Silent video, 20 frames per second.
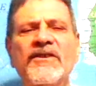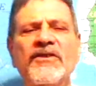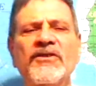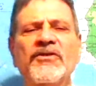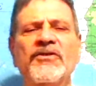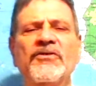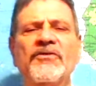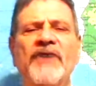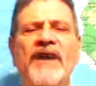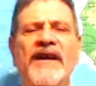
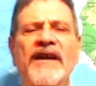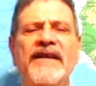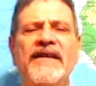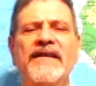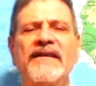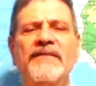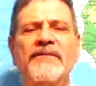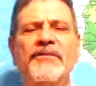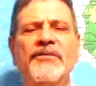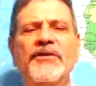You're writing
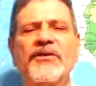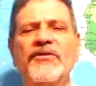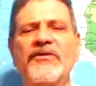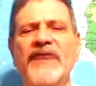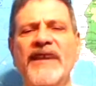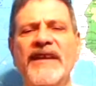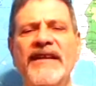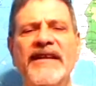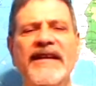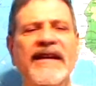a book
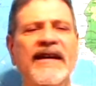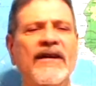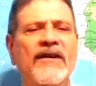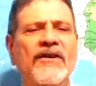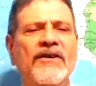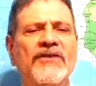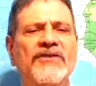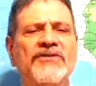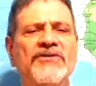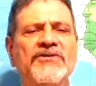right now.
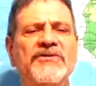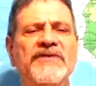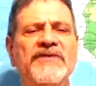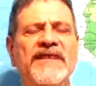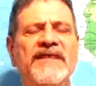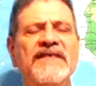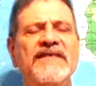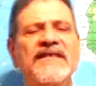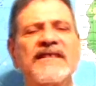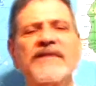Could you
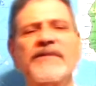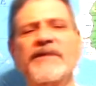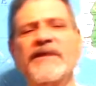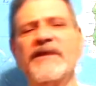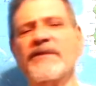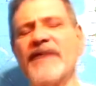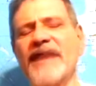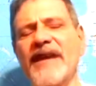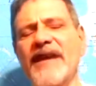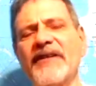tell us a little bit
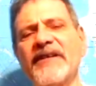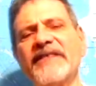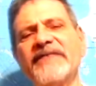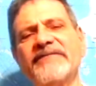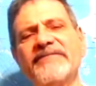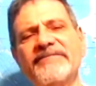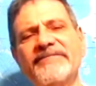about it?